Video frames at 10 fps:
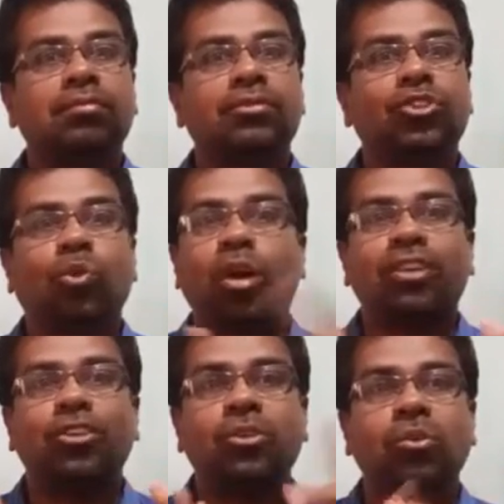So
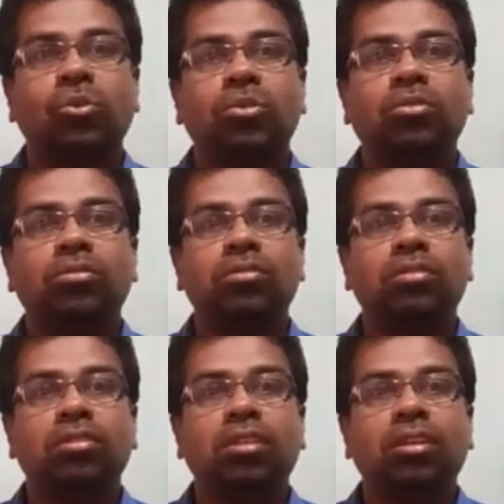what do?
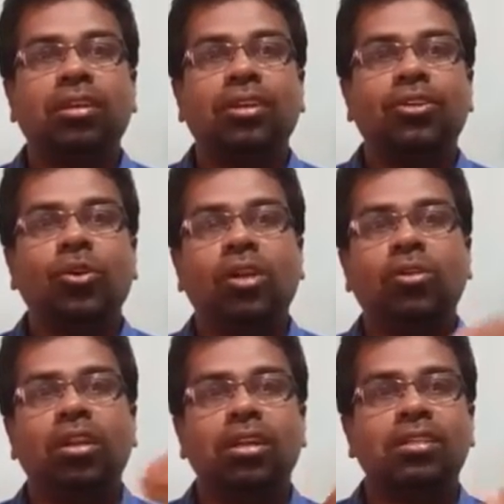You have to
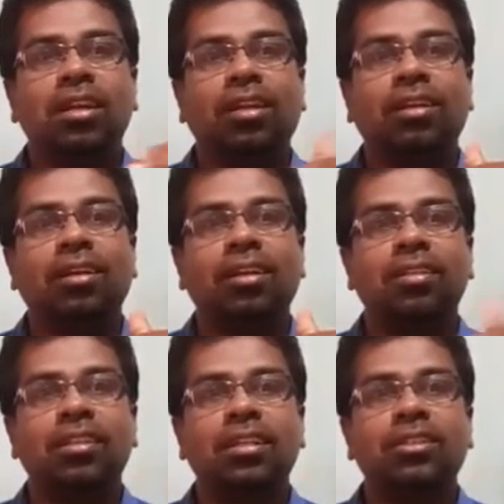listen.
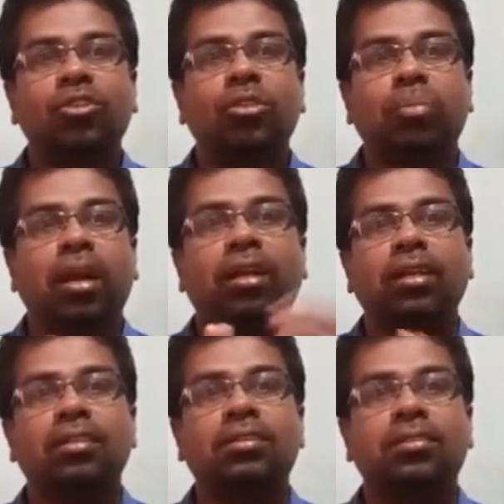Listening is good
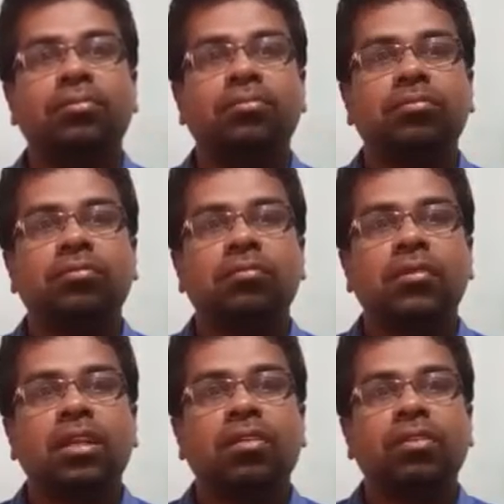practice.
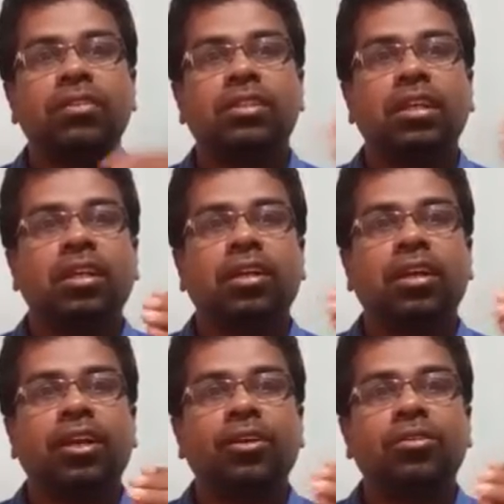When you see
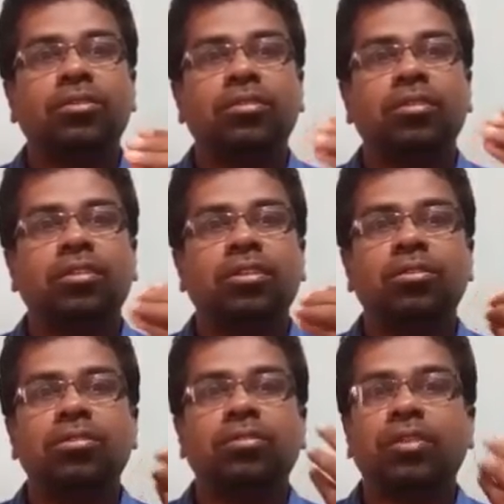radios,
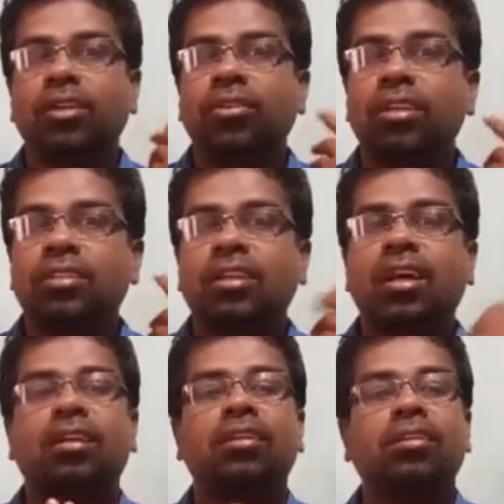news, we have to
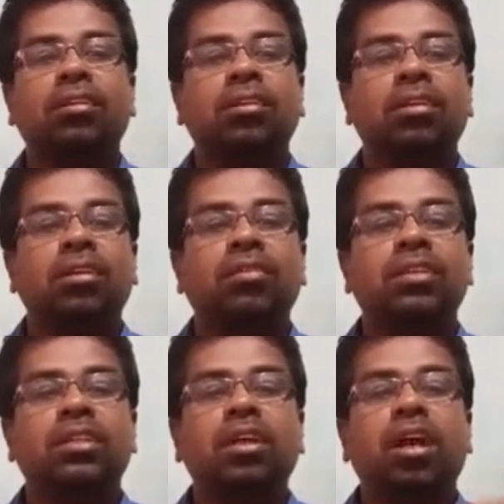listen.
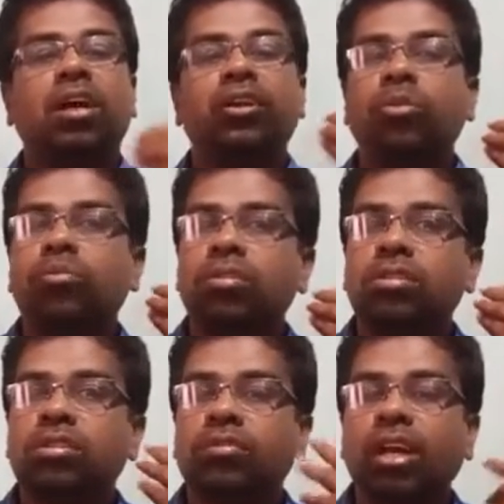When you see audio
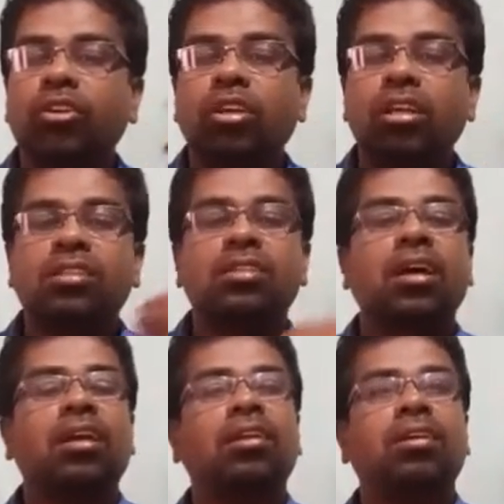books, we have to
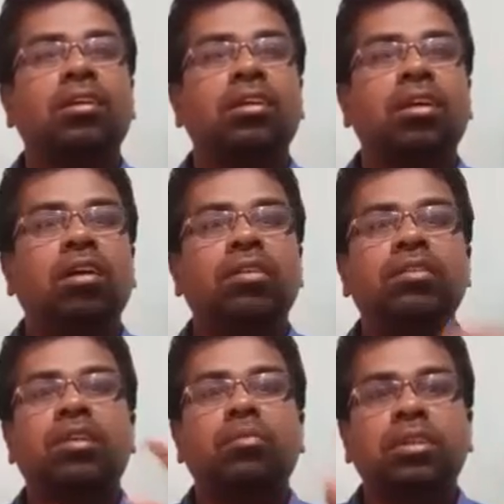listen. When
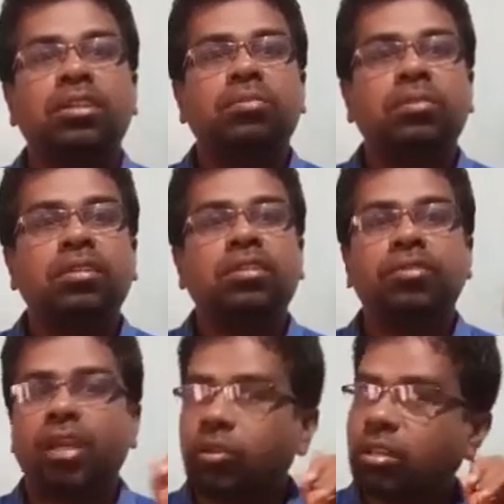someone speaks,
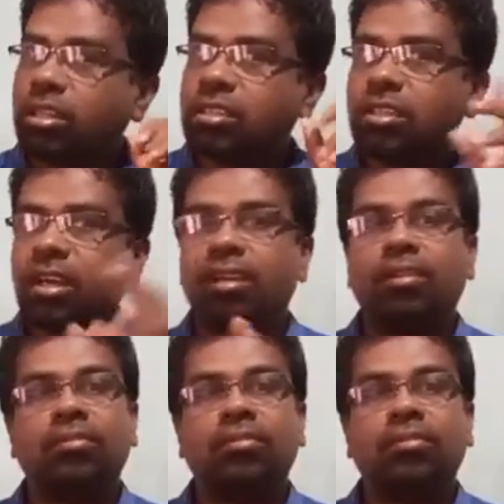we have to listen.